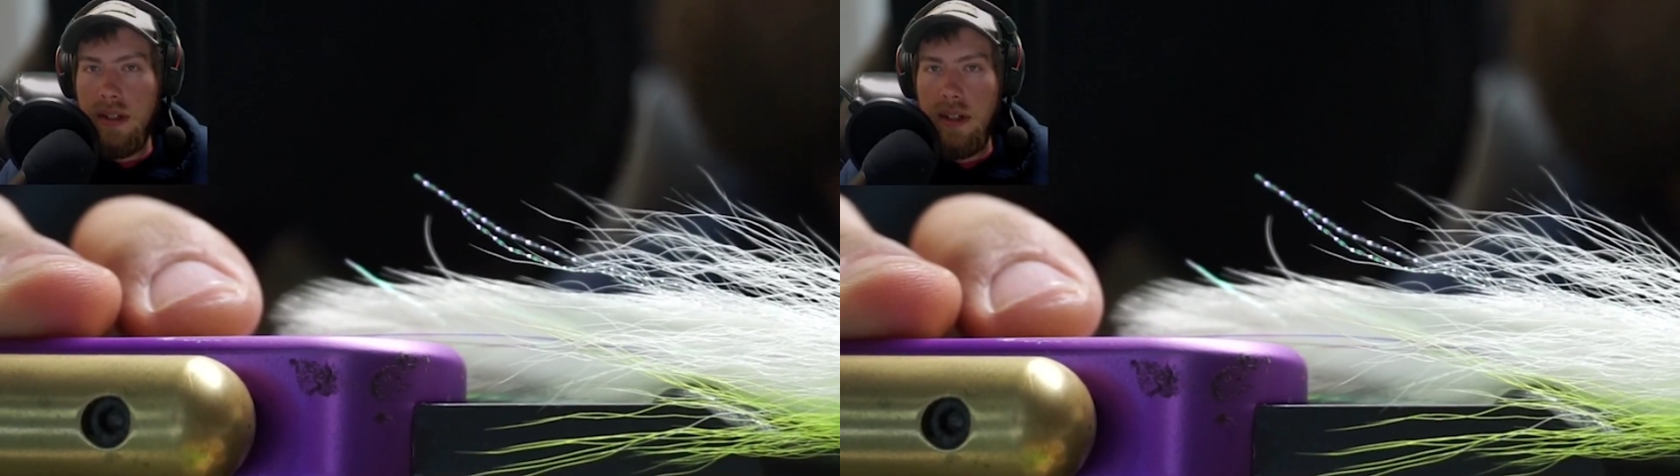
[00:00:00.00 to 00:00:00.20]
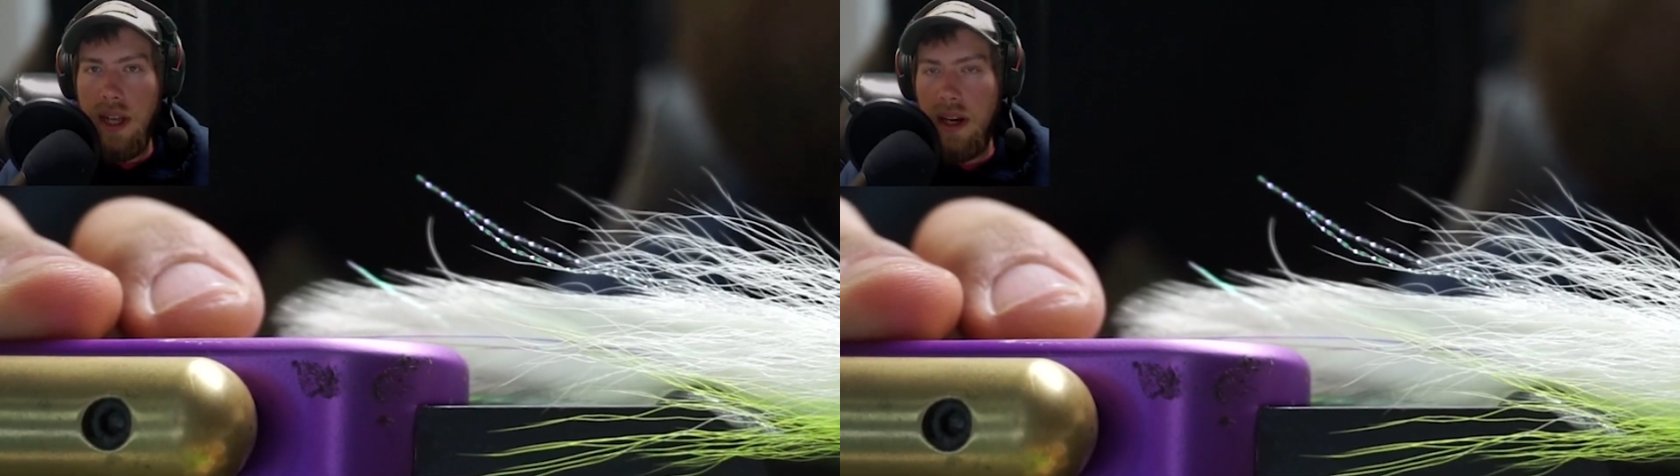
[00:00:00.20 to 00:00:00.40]

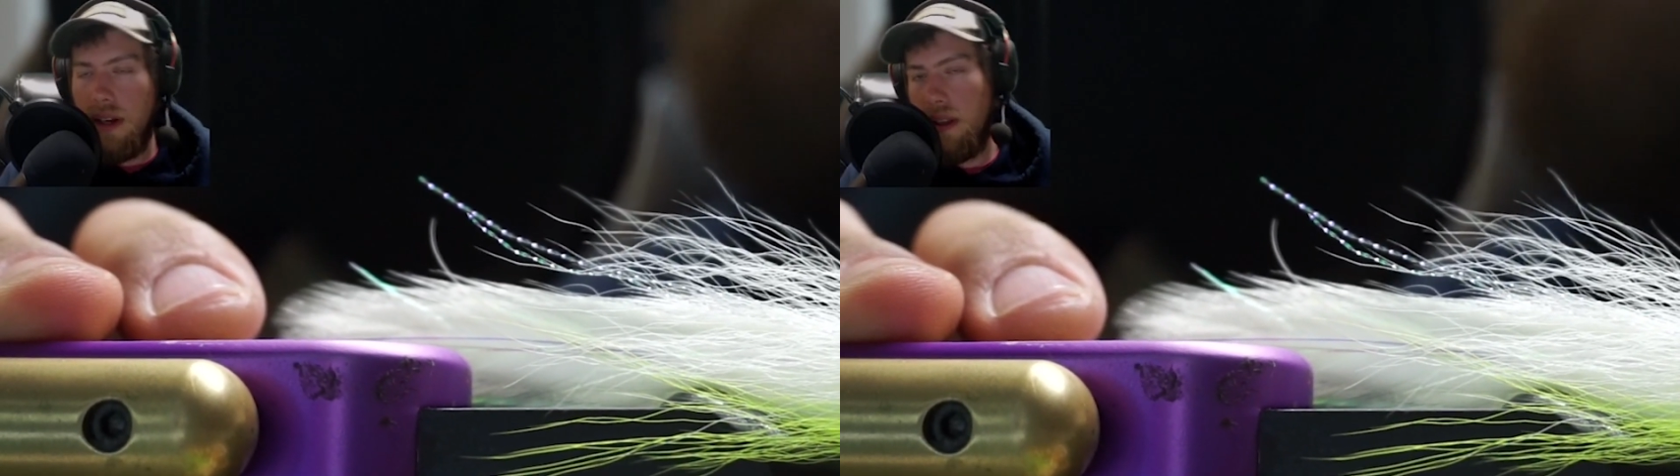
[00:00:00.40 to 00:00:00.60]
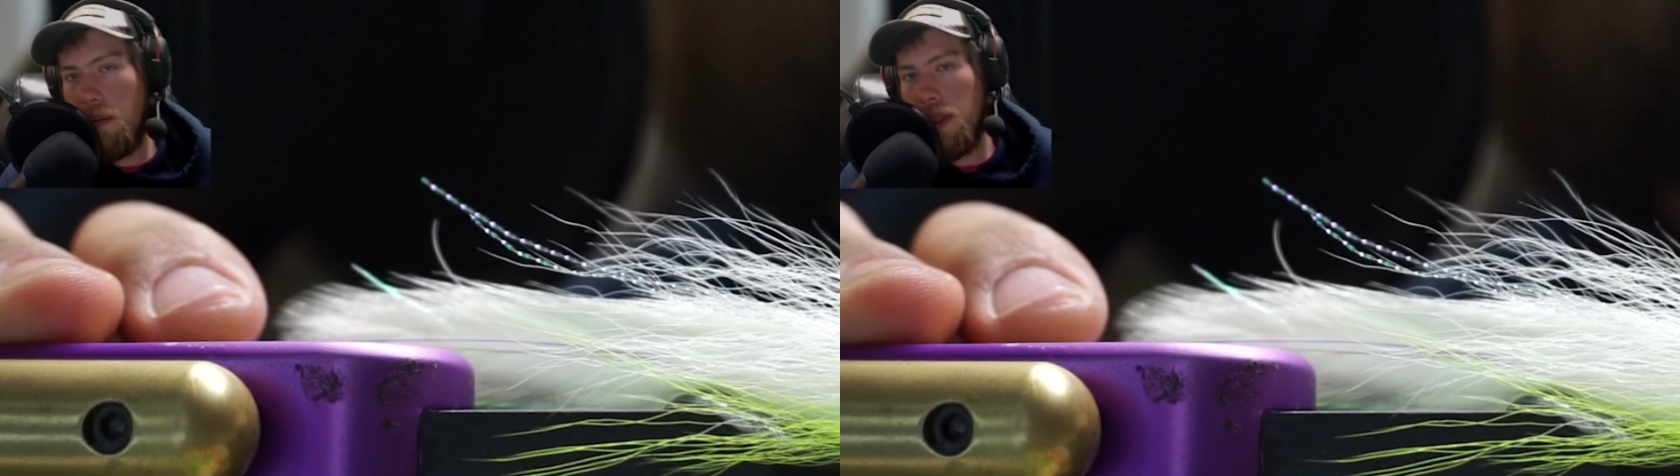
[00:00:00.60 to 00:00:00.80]
or to get
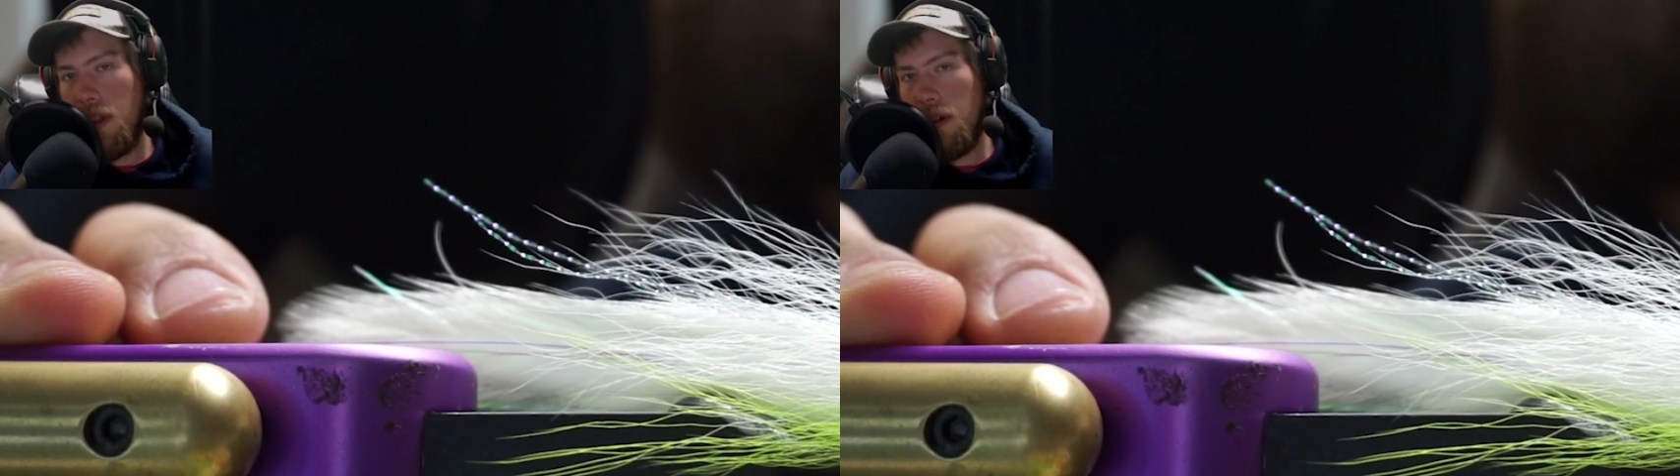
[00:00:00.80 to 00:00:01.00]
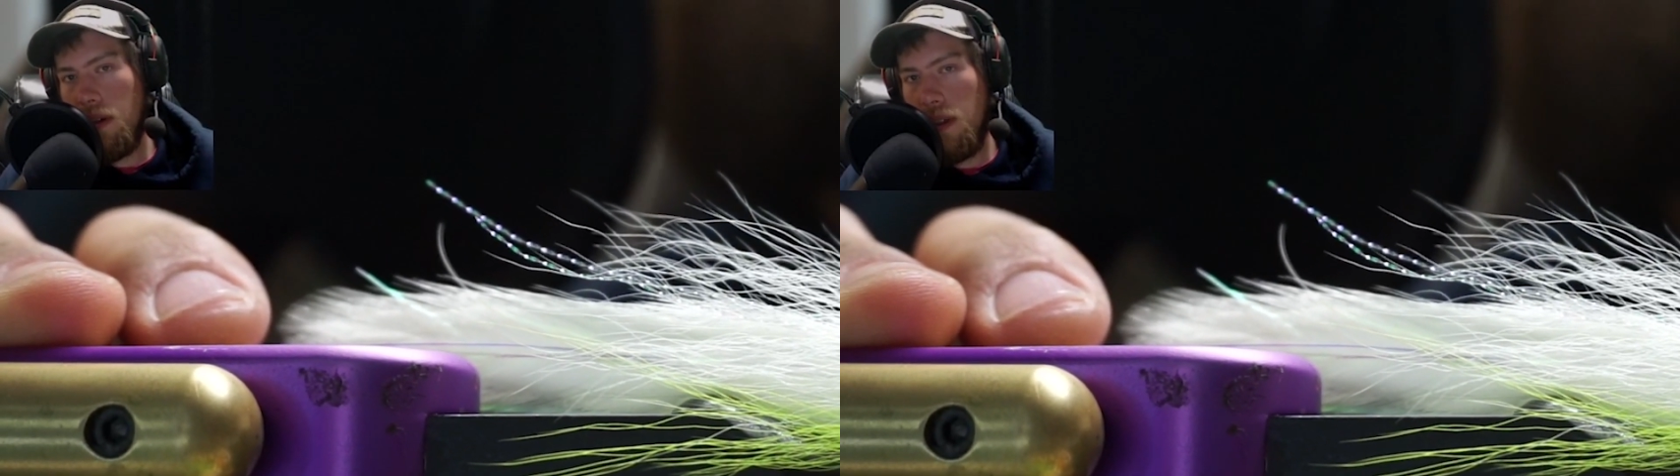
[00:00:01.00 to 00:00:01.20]
any of the
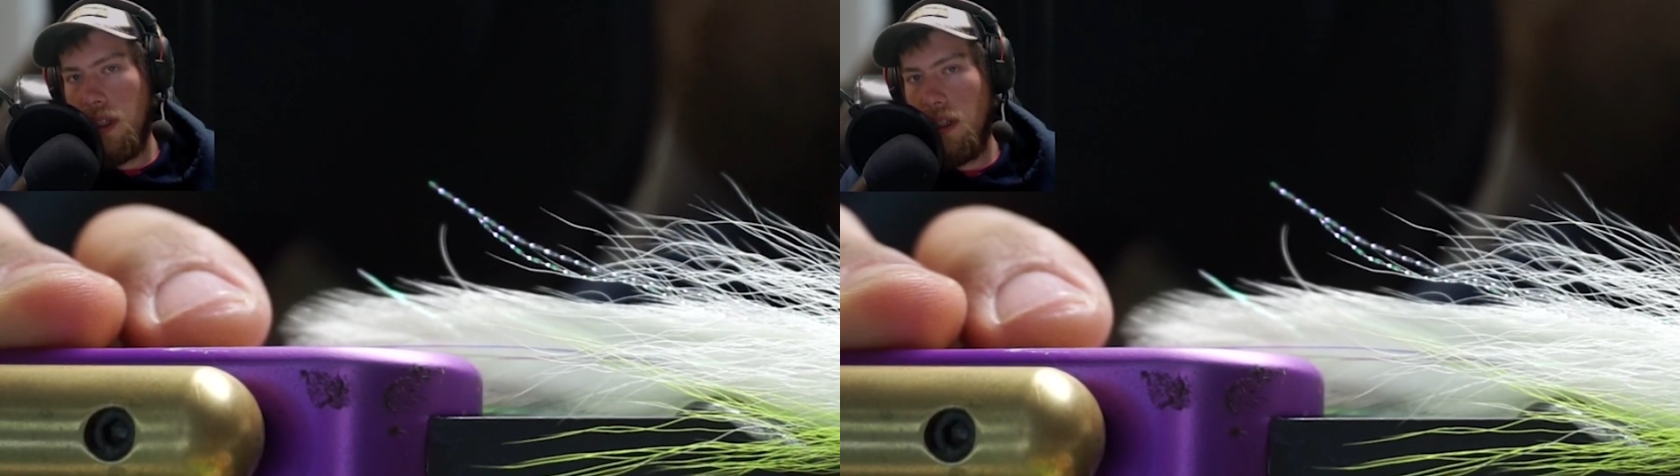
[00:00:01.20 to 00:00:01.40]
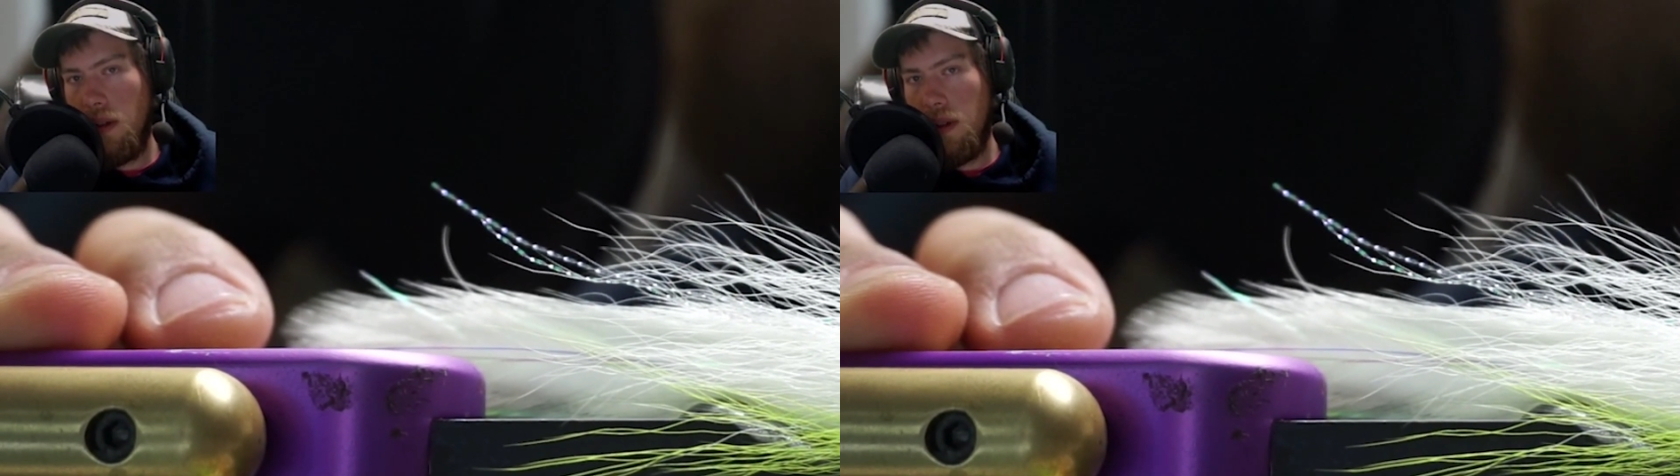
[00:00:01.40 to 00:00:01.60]
material you've
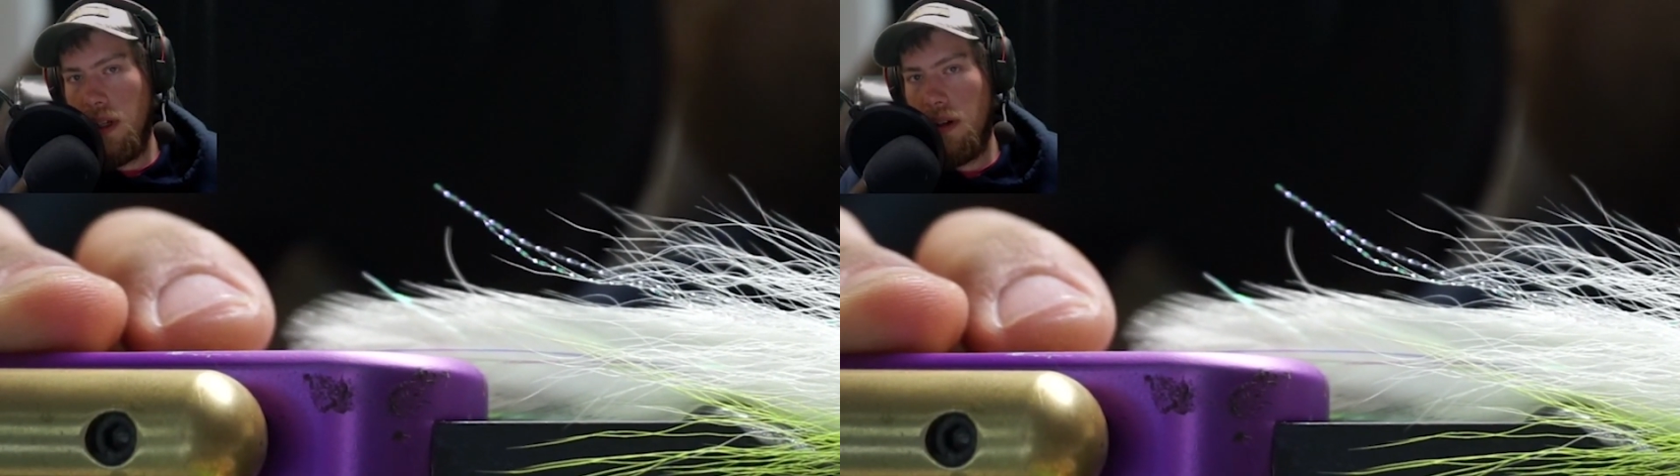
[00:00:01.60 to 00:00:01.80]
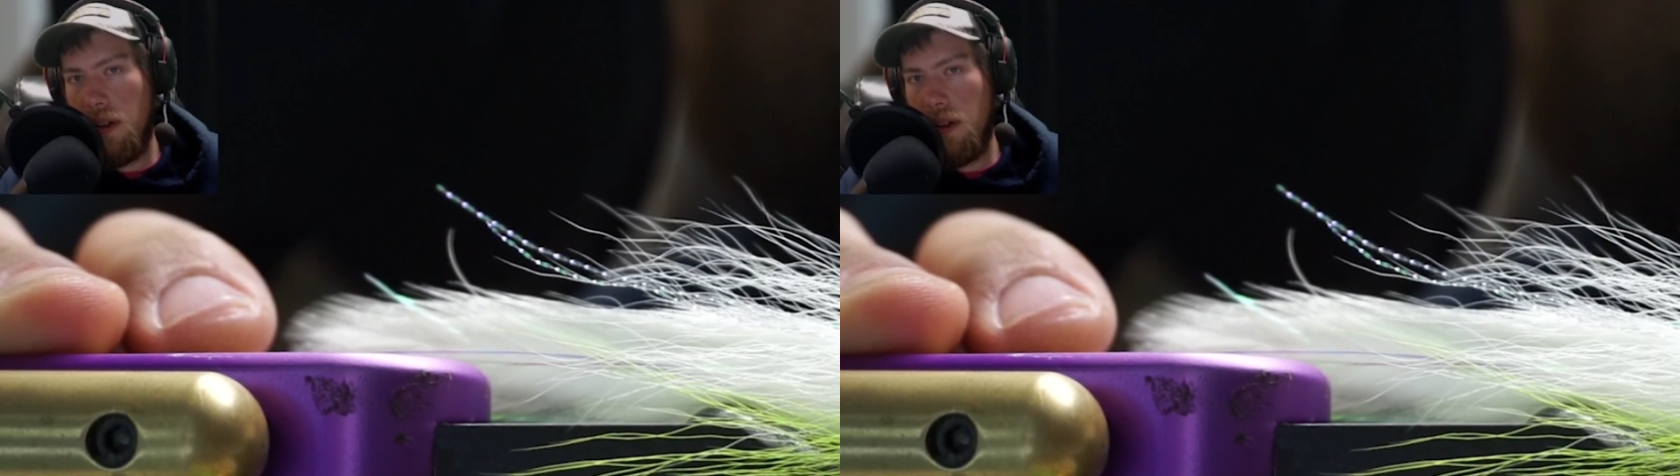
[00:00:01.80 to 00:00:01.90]
seen used here